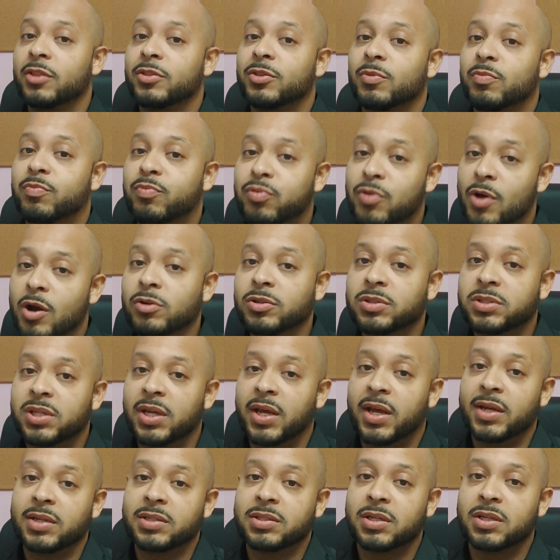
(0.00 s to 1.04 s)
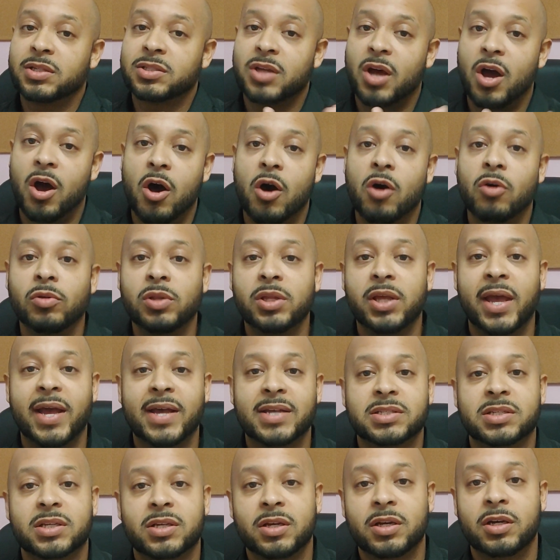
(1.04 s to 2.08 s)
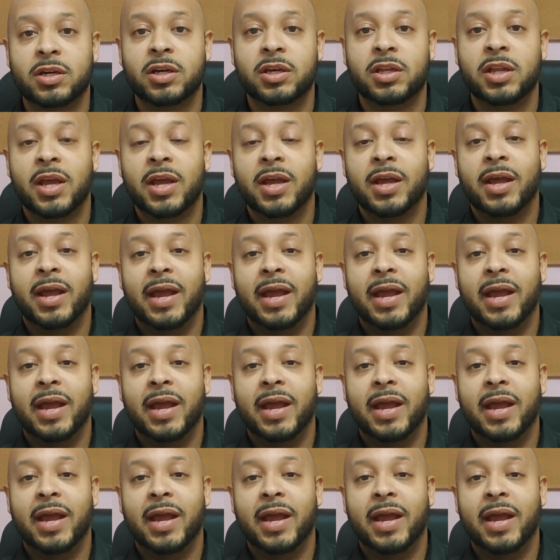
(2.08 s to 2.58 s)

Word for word: the protest is only as good